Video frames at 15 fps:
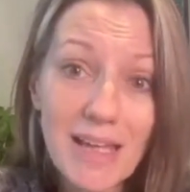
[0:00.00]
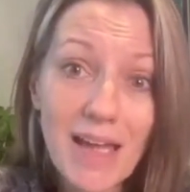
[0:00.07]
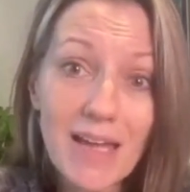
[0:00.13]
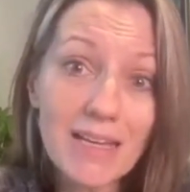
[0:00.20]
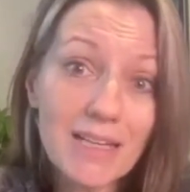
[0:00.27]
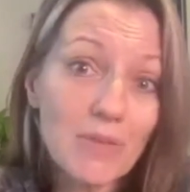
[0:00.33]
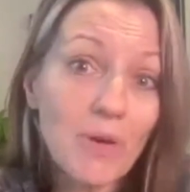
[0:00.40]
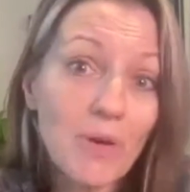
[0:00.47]

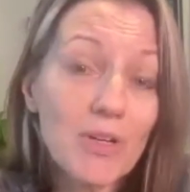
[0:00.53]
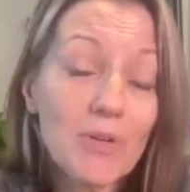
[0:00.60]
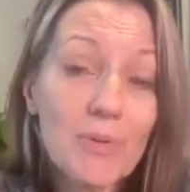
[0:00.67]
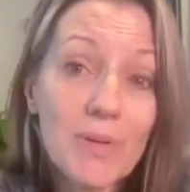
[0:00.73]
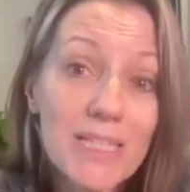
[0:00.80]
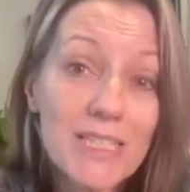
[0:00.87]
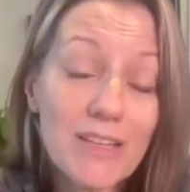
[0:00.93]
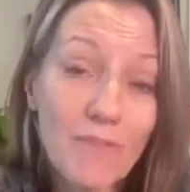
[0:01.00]
anyone
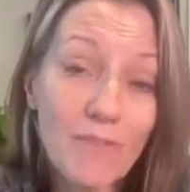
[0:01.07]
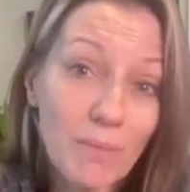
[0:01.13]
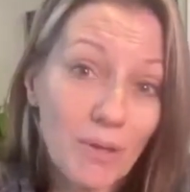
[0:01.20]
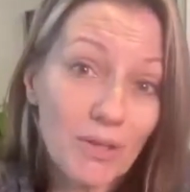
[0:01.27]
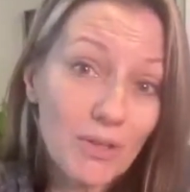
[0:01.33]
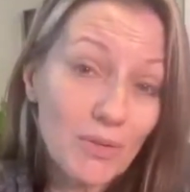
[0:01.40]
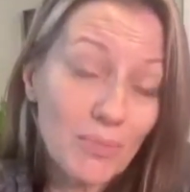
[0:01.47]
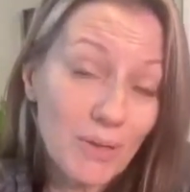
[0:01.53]
who isn't
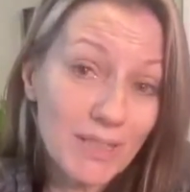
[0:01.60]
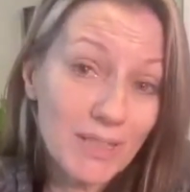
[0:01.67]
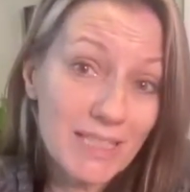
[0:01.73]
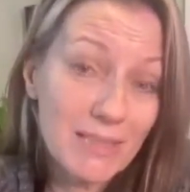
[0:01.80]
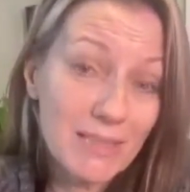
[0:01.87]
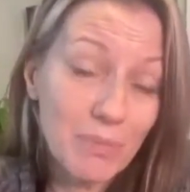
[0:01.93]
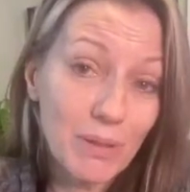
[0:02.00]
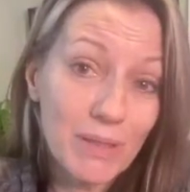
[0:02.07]
familiar with
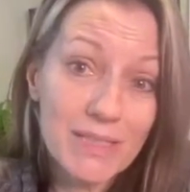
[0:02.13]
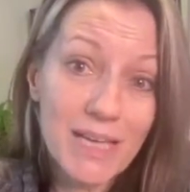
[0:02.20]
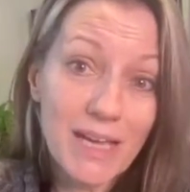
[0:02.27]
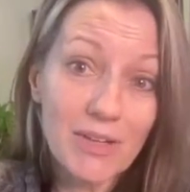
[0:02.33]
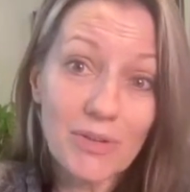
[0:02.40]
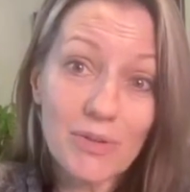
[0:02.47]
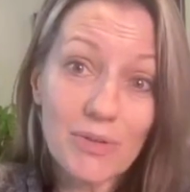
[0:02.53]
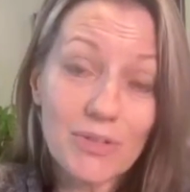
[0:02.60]
this, please,
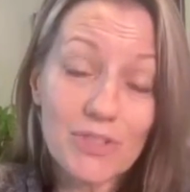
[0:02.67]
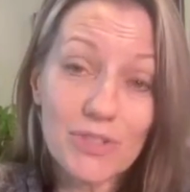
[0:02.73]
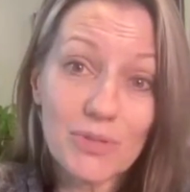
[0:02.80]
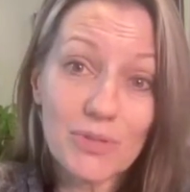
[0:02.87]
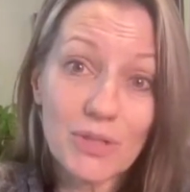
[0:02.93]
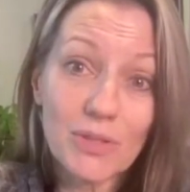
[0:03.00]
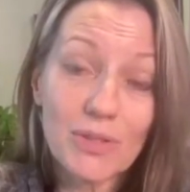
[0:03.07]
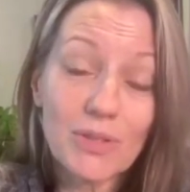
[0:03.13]
I encourage
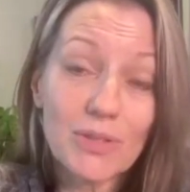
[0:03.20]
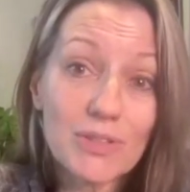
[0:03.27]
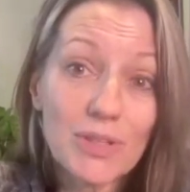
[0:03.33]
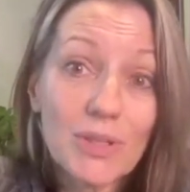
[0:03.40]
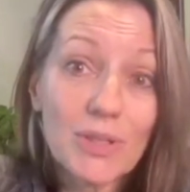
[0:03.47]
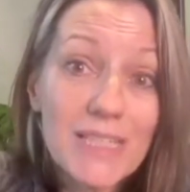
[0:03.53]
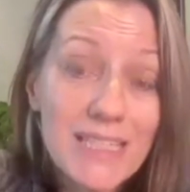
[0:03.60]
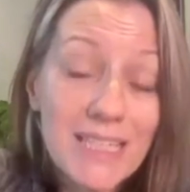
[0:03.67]
you to
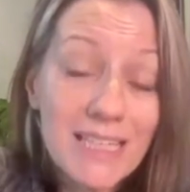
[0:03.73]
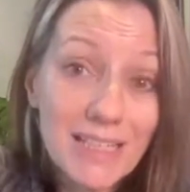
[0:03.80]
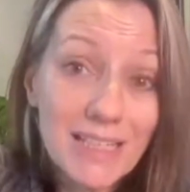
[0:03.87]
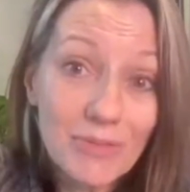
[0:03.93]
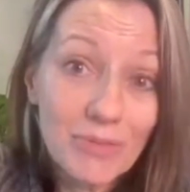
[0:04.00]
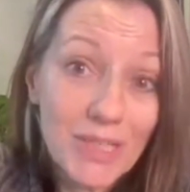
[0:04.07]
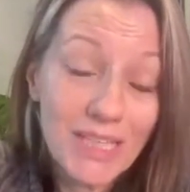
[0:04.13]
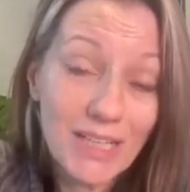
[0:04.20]
listen
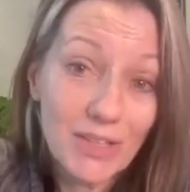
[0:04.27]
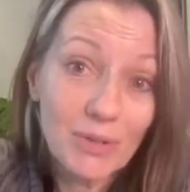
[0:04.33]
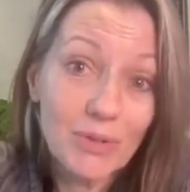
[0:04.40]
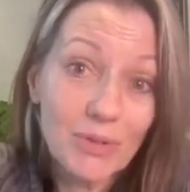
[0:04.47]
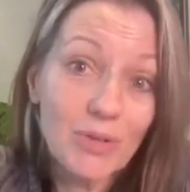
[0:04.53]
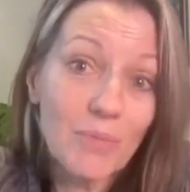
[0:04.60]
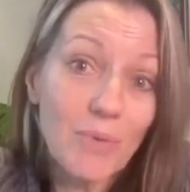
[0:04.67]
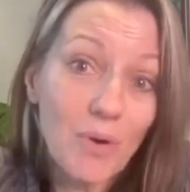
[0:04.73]
and read and
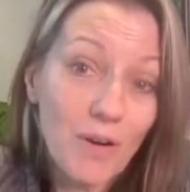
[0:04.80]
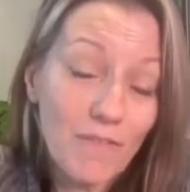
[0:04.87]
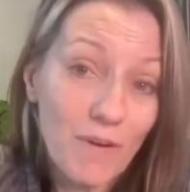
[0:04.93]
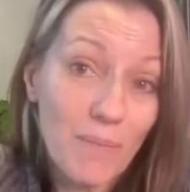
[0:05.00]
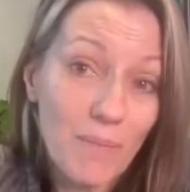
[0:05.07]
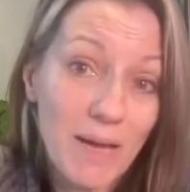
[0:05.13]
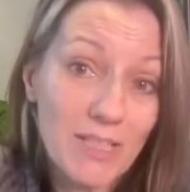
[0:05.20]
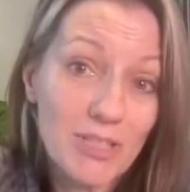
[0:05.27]
learn more
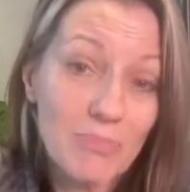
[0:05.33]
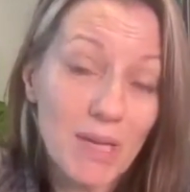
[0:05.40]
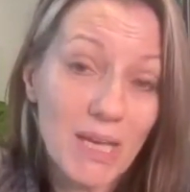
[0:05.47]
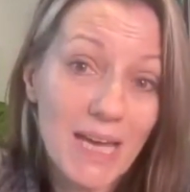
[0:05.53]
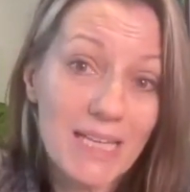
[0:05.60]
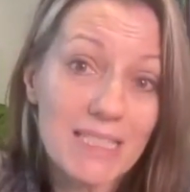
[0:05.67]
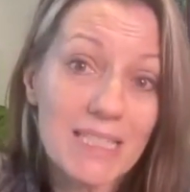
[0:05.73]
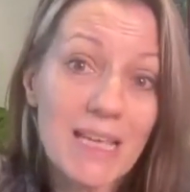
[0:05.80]
from us,
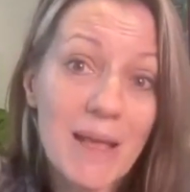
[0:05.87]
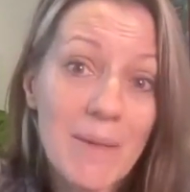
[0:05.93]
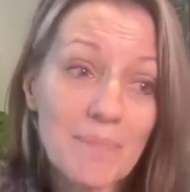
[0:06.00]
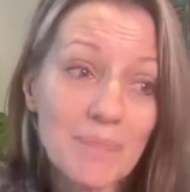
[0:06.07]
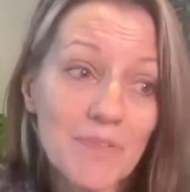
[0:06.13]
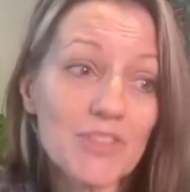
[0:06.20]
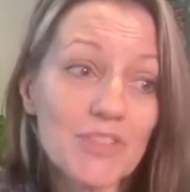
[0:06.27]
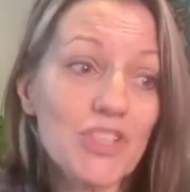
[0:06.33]
because
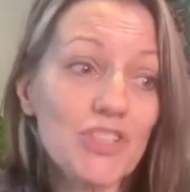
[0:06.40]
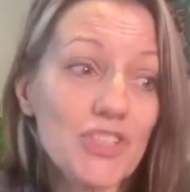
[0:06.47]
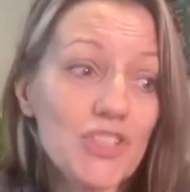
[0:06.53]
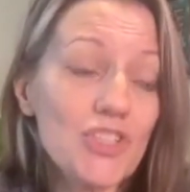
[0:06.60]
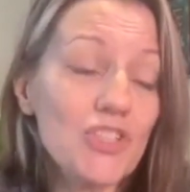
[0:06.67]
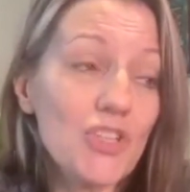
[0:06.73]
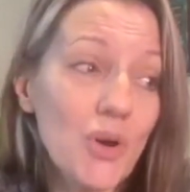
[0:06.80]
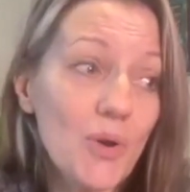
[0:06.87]
to
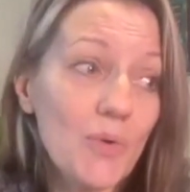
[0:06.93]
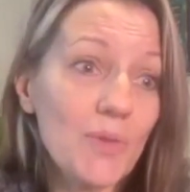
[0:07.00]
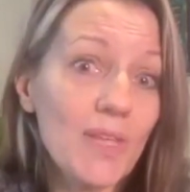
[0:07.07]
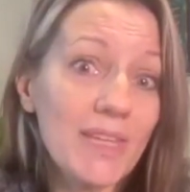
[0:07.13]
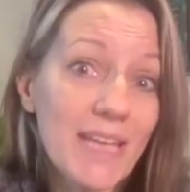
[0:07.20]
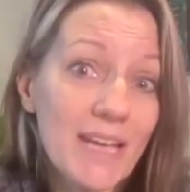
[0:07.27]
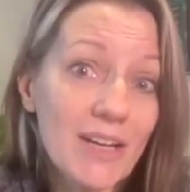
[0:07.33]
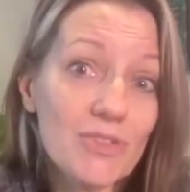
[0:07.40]
just know
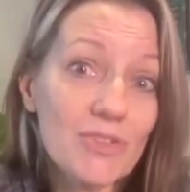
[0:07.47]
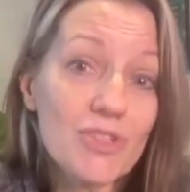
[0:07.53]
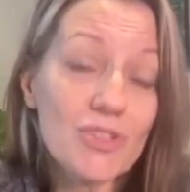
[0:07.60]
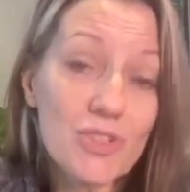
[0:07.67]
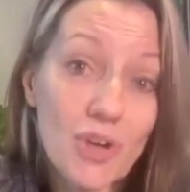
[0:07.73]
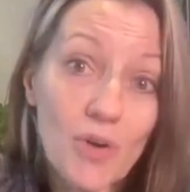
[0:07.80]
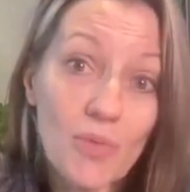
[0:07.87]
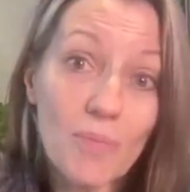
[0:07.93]
that there's
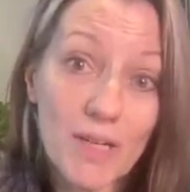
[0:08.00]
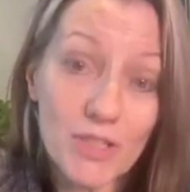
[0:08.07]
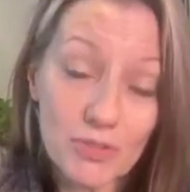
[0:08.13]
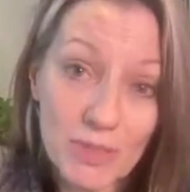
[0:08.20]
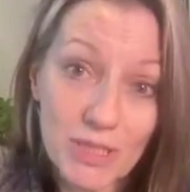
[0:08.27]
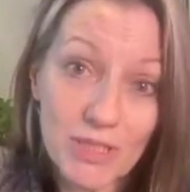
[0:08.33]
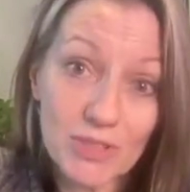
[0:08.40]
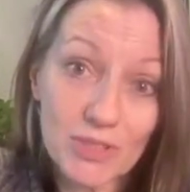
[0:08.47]
so much
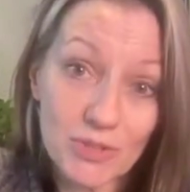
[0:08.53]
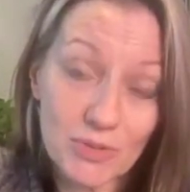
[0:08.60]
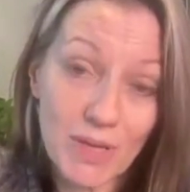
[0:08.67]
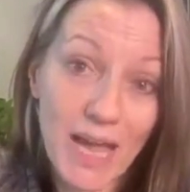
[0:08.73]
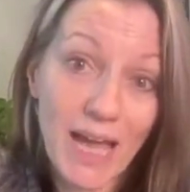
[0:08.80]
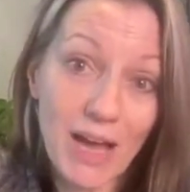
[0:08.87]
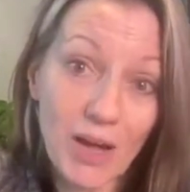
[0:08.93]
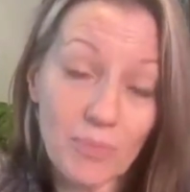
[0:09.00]
we can do
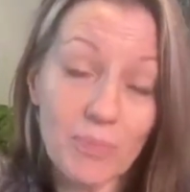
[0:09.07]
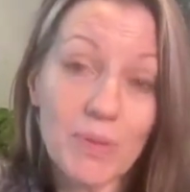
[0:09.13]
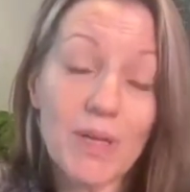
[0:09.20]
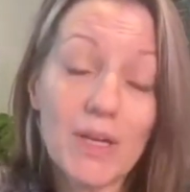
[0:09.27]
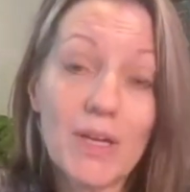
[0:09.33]
to help